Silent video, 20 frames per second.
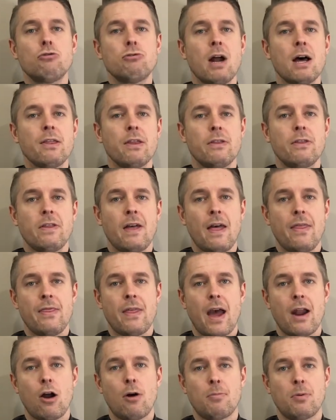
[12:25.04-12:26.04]
rather than
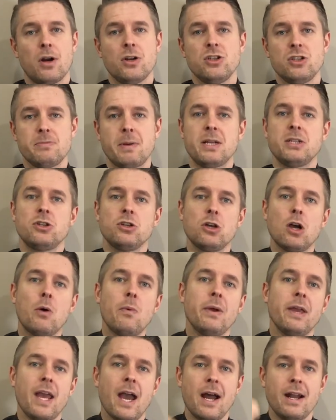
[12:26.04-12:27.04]
that operations manager
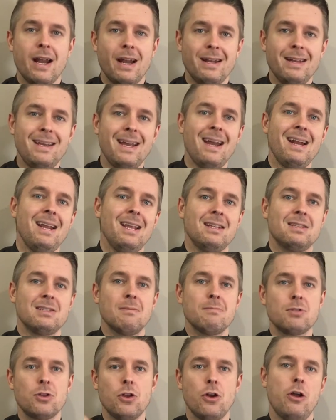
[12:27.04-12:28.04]
going out and getting
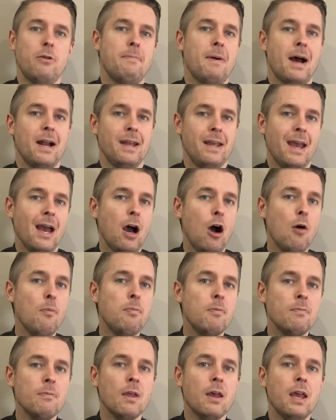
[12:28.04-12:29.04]
some third-party
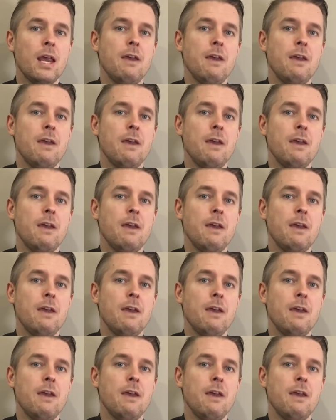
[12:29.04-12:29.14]
help.